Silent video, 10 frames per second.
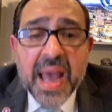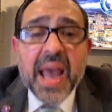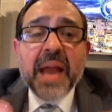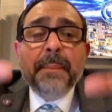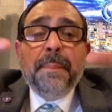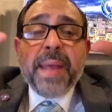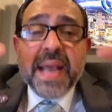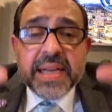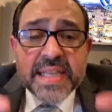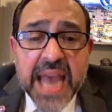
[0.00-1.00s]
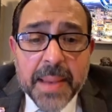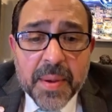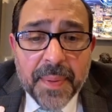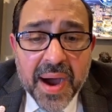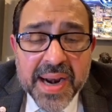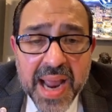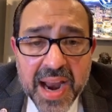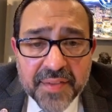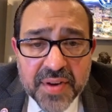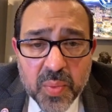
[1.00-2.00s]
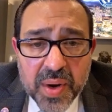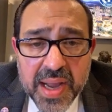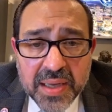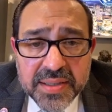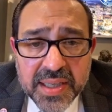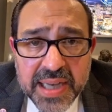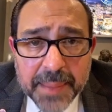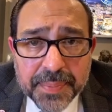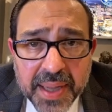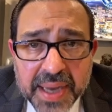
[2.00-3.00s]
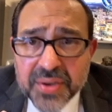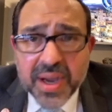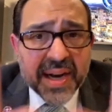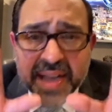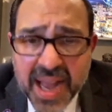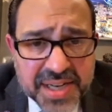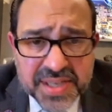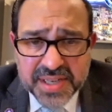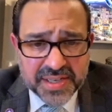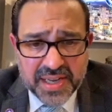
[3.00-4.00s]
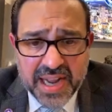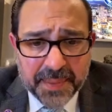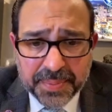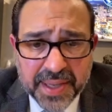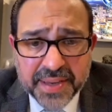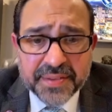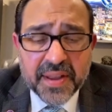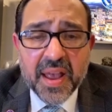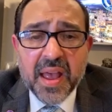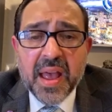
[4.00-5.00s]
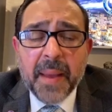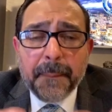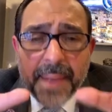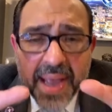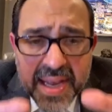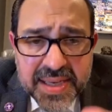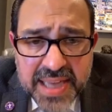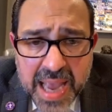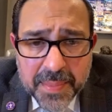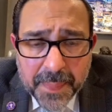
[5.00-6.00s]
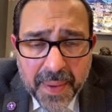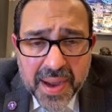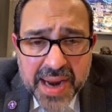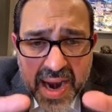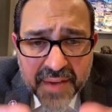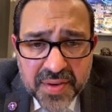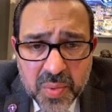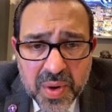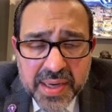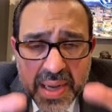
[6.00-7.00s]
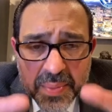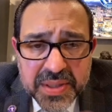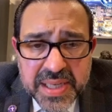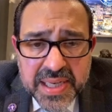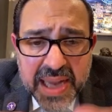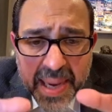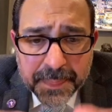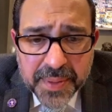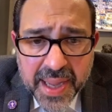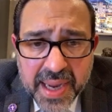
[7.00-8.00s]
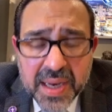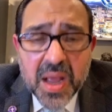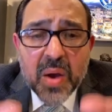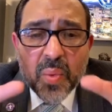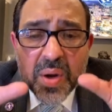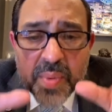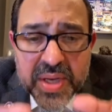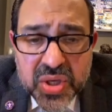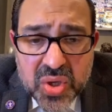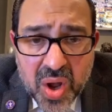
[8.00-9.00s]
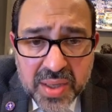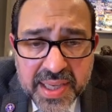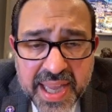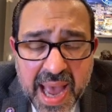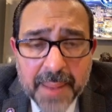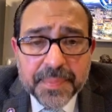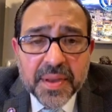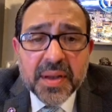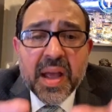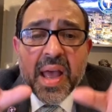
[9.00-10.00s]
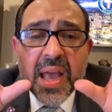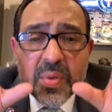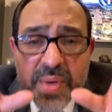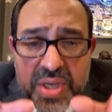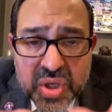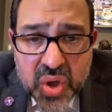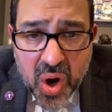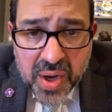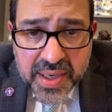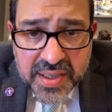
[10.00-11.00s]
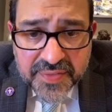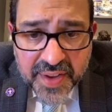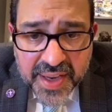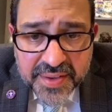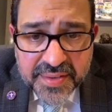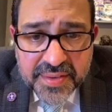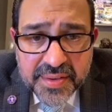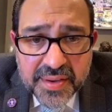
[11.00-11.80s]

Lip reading: And peace came upon everyone else in that plane. You got to catch this tonight, please. Peace came upon everyone that was in that plane when we saw the captain and we saw his face.